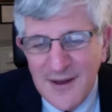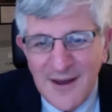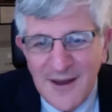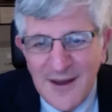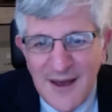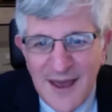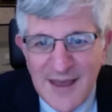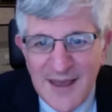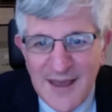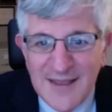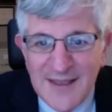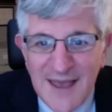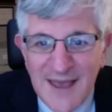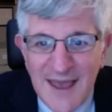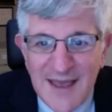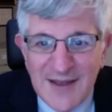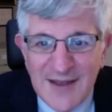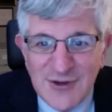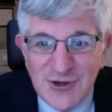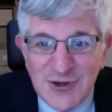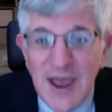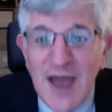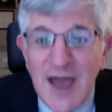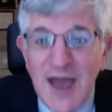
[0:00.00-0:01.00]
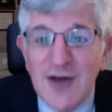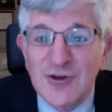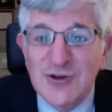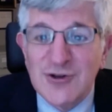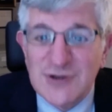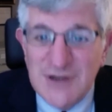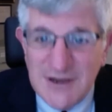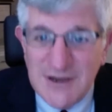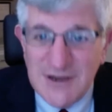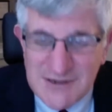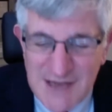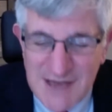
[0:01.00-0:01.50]
A
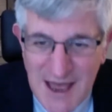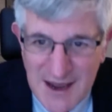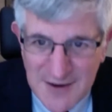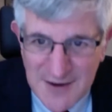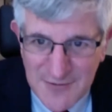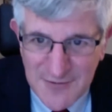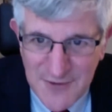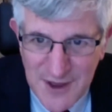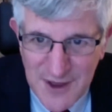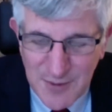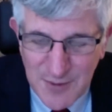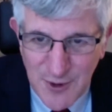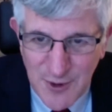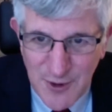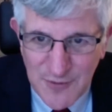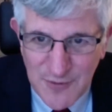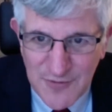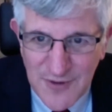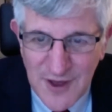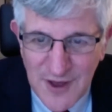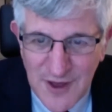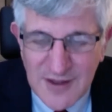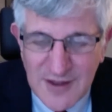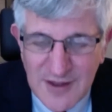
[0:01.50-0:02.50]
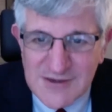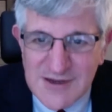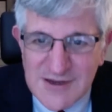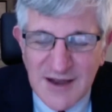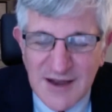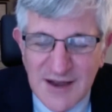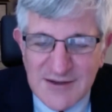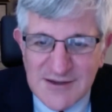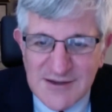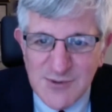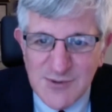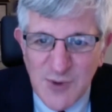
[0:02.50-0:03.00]
challenging side effect profile. That's the
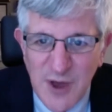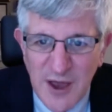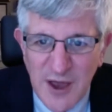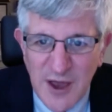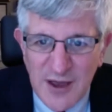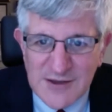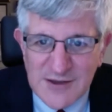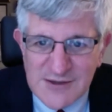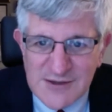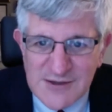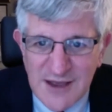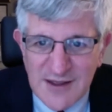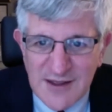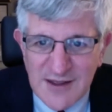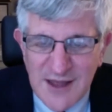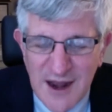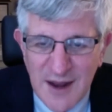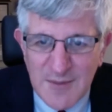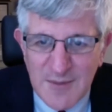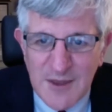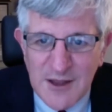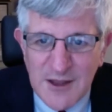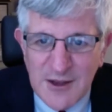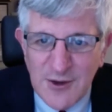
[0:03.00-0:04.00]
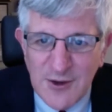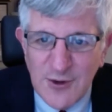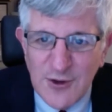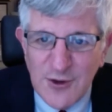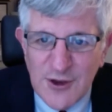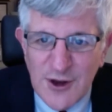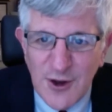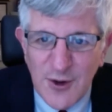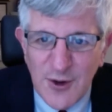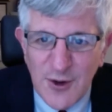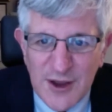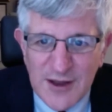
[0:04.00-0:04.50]
nicest way I can say that. I mean,
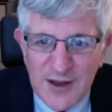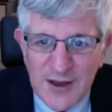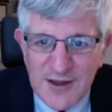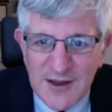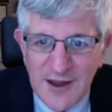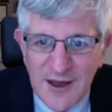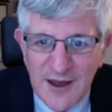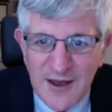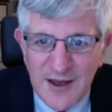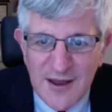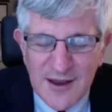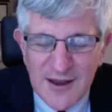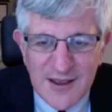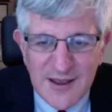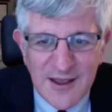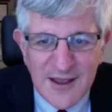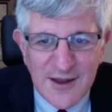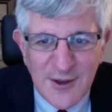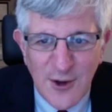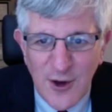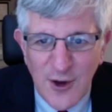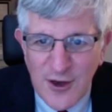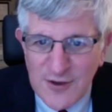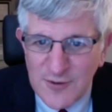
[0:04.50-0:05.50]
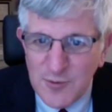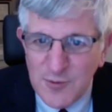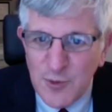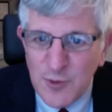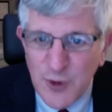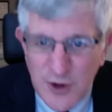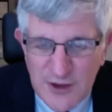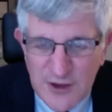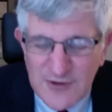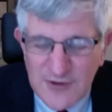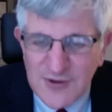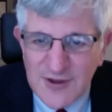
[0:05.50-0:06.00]
it can cause
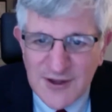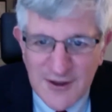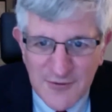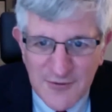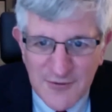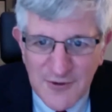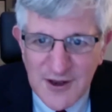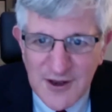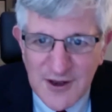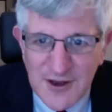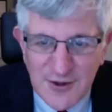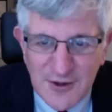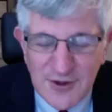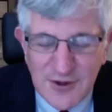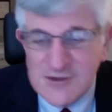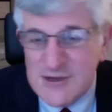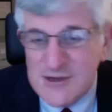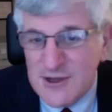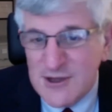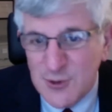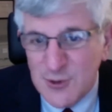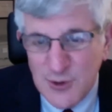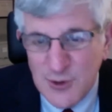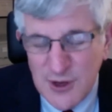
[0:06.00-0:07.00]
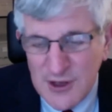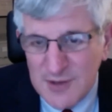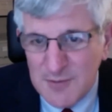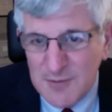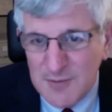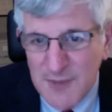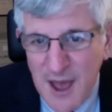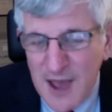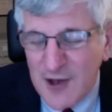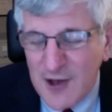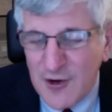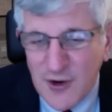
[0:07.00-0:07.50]
pretty significant illness, including
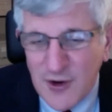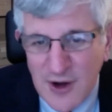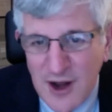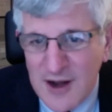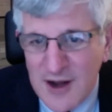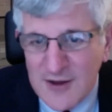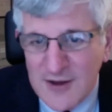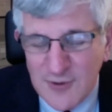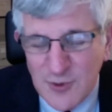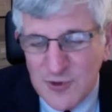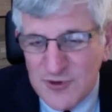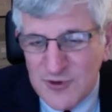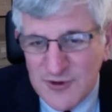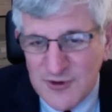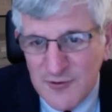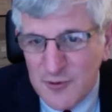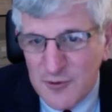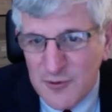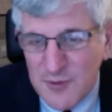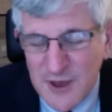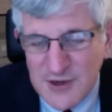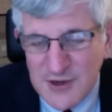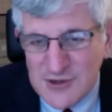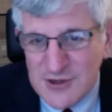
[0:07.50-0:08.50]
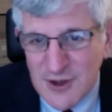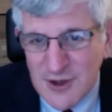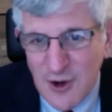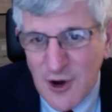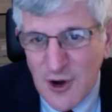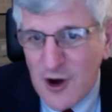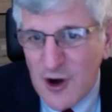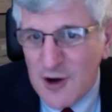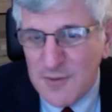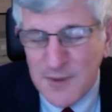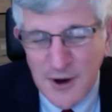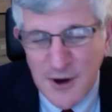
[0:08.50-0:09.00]
myocarditis, which is inflammation of the
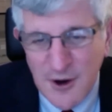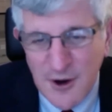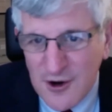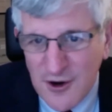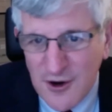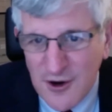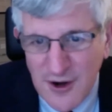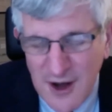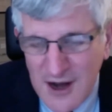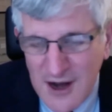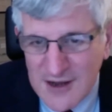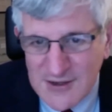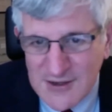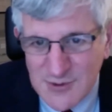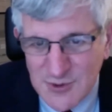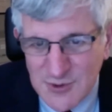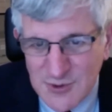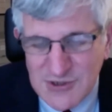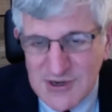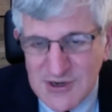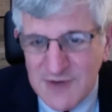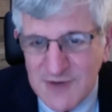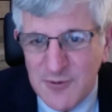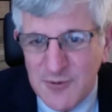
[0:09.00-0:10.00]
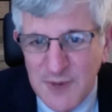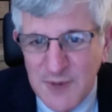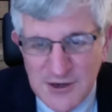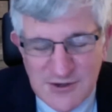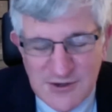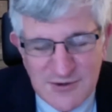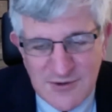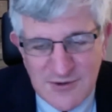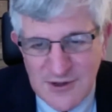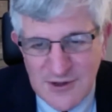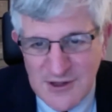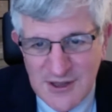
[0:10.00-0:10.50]
heart, pericarditis, which is
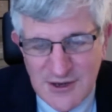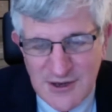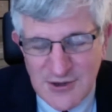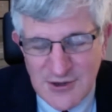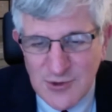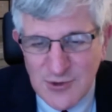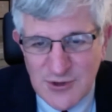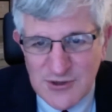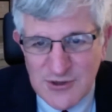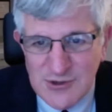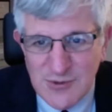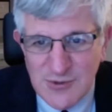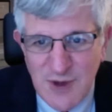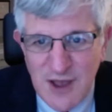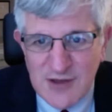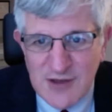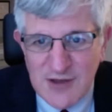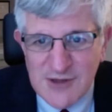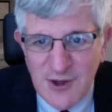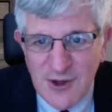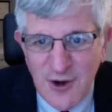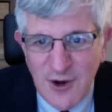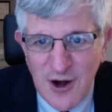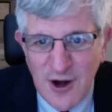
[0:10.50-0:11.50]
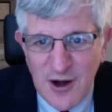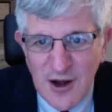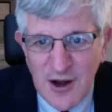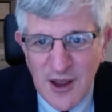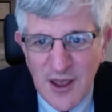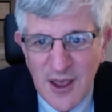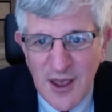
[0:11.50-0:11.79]
inflammation of the tissue that surrounds the heart.